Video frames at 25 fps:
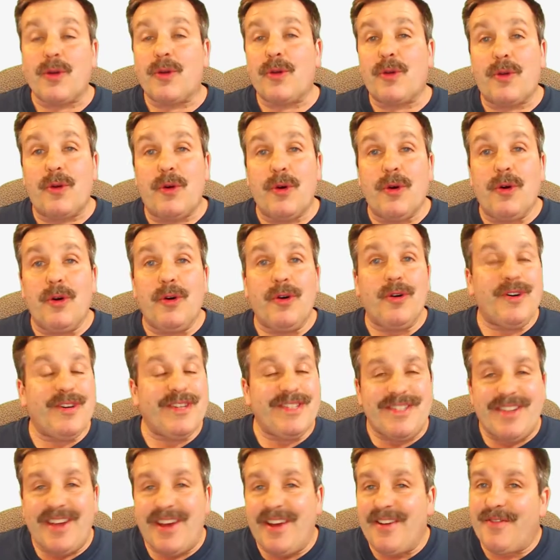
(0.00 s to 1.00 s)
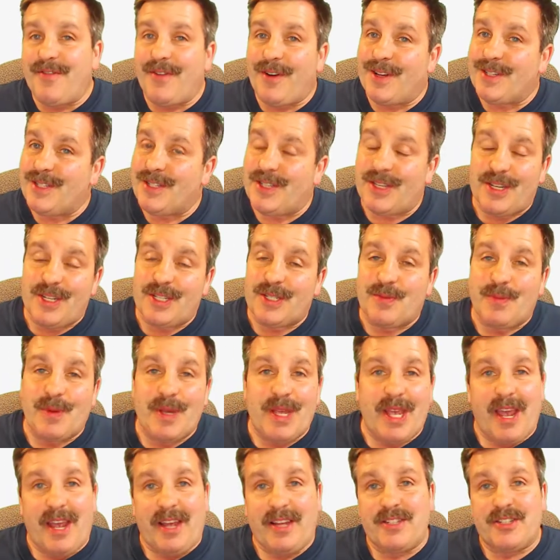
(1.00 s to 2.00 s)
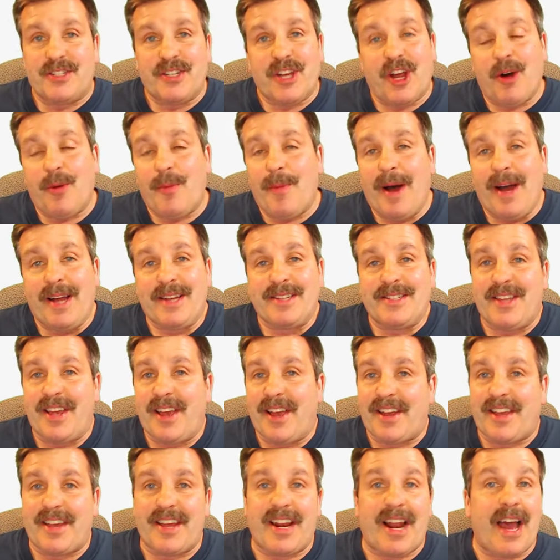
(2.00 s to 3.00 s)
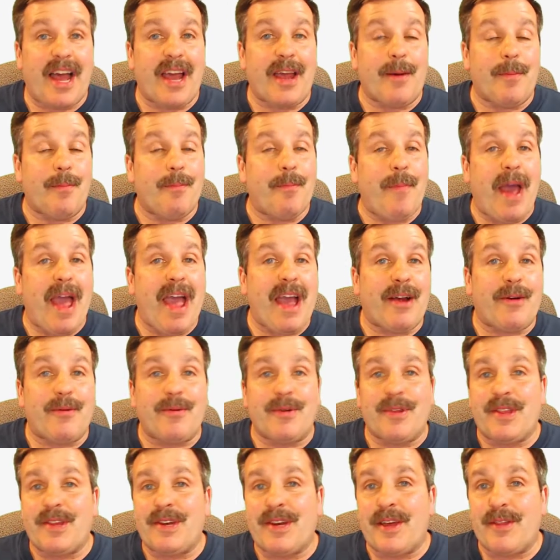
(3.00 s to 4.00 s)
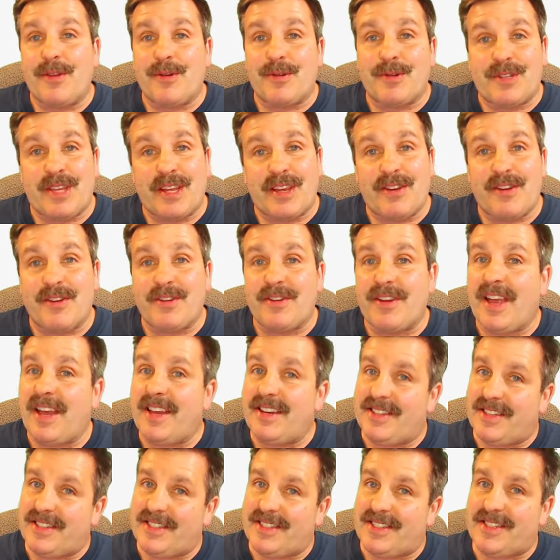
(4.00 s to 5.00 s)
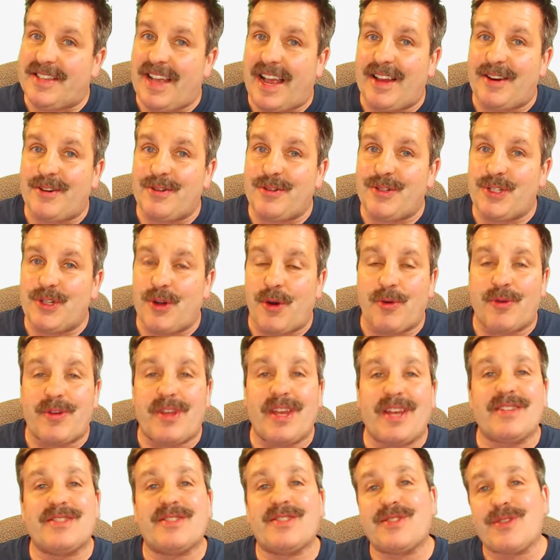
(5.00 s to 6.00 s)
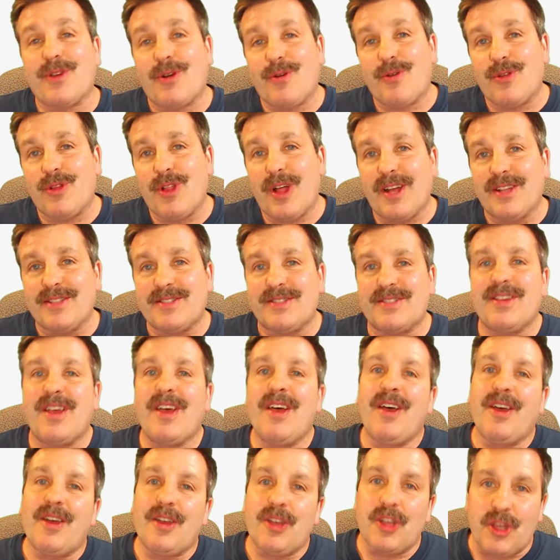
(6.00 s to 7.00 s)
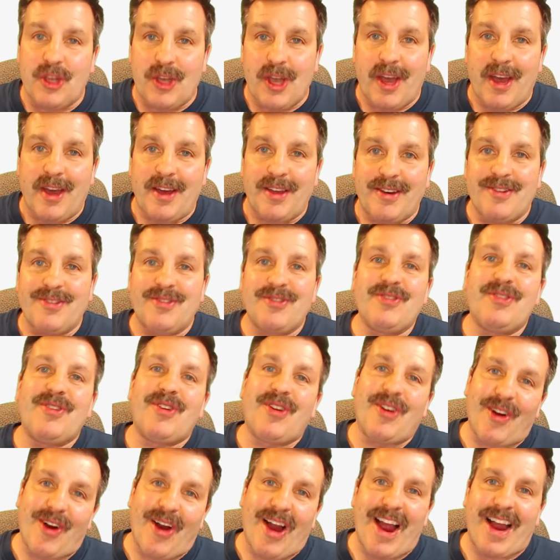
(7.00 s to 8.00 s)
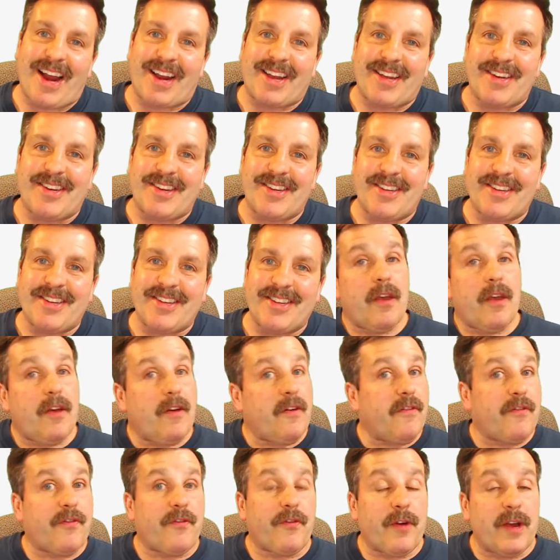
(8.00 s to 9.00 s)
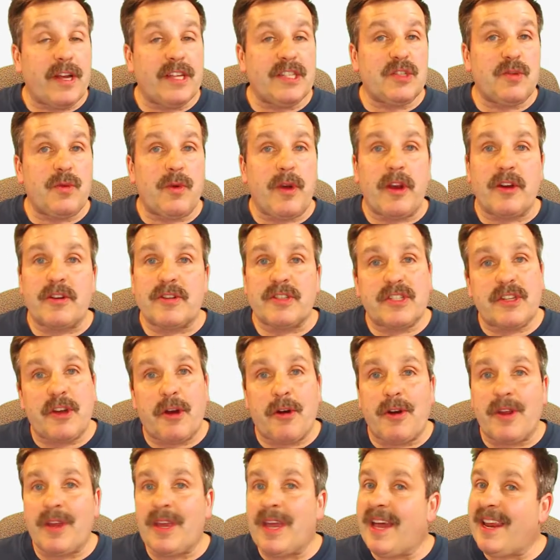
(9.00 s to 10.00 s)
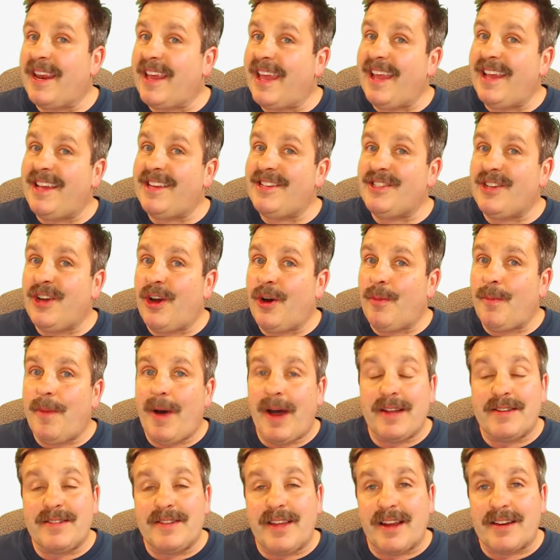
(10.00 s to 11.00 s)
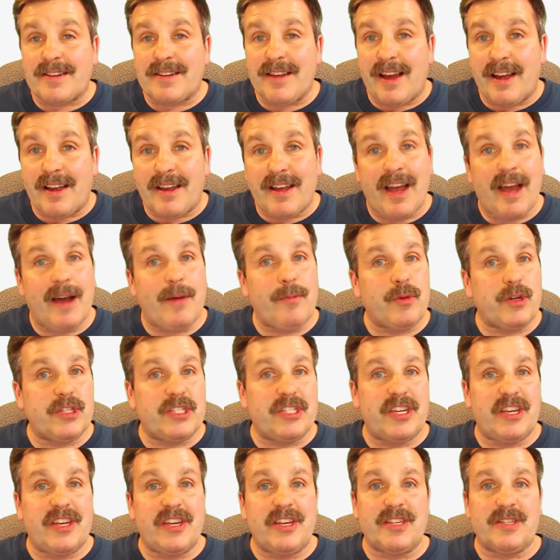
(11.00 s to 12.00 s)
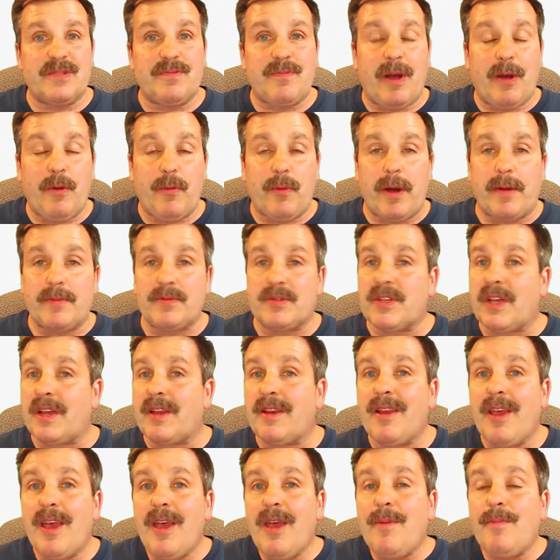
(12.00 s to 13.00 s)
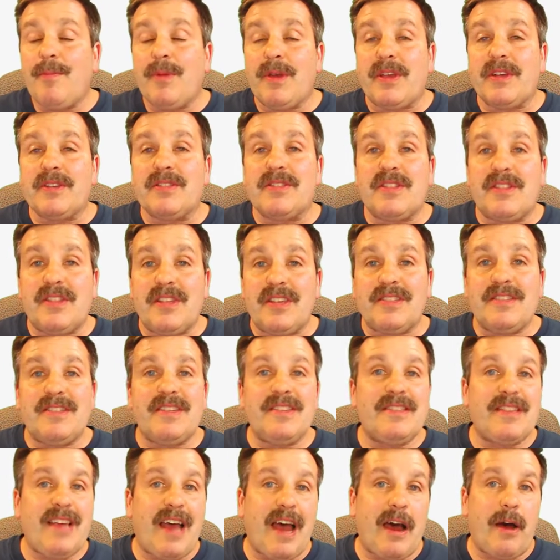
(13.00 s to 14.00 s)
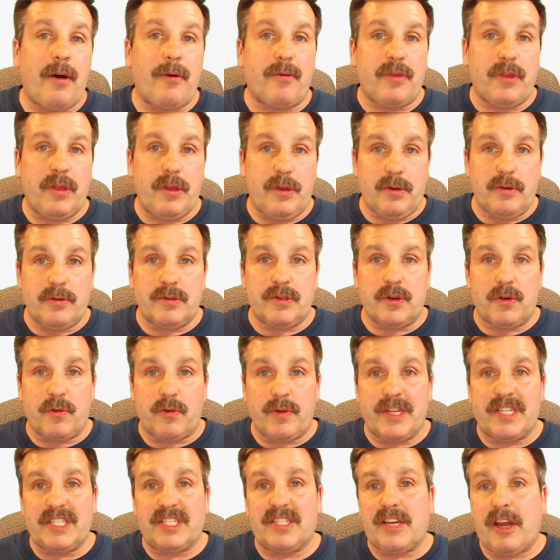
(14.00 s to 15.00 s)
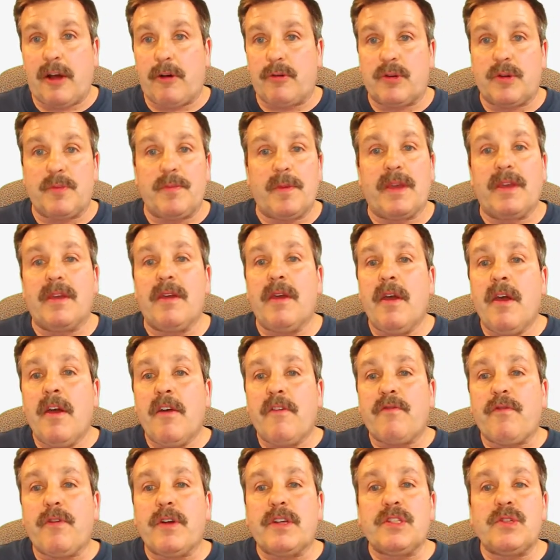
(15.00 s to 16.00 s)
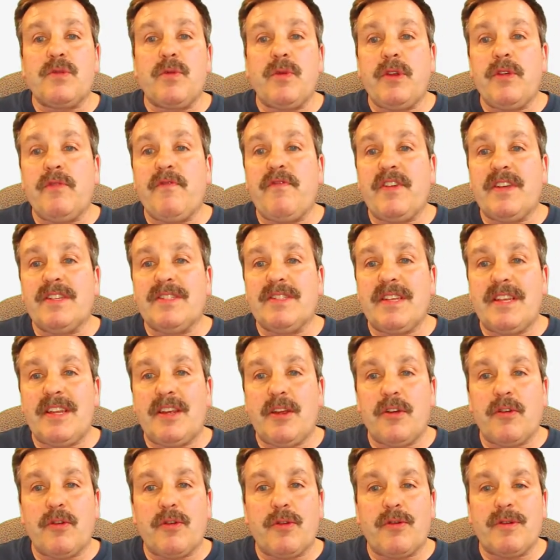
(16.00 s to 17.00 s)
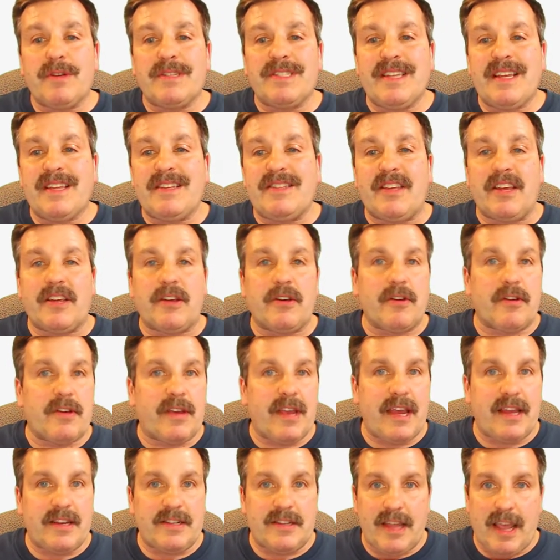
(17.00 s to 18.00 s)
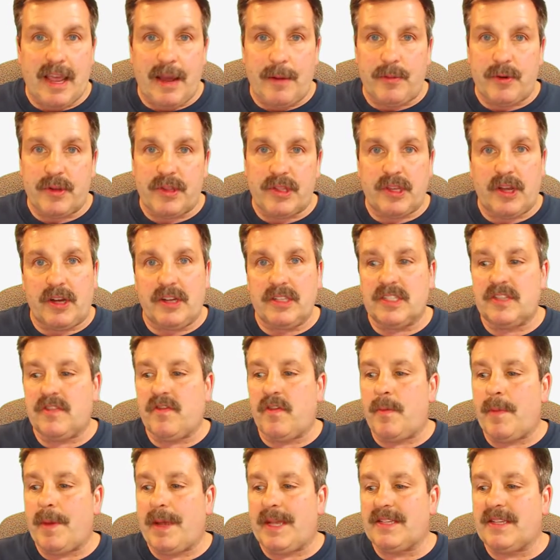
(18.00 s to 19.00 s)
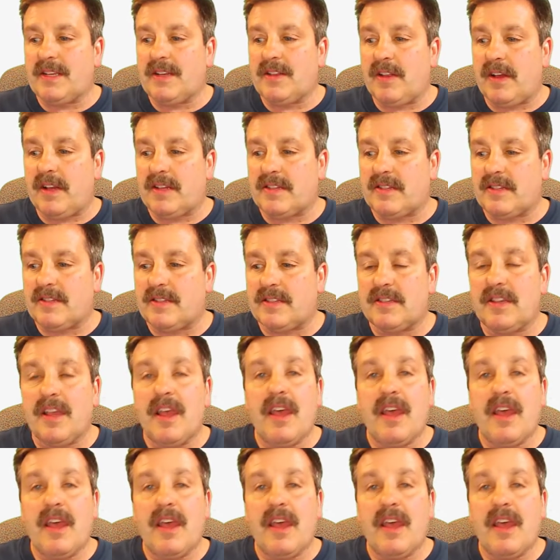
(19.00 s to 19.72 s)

Good day, friends. It is me, HL Mod Tech, and I am back with another Tinkercad Designer Showcase. So let's get cracking. Friends, we are starting on hlmodtech.com, which is my website, because this is how the user reached out to me. Friends, when you visit here, there is a Tinkercad tab with tons of amazing lessons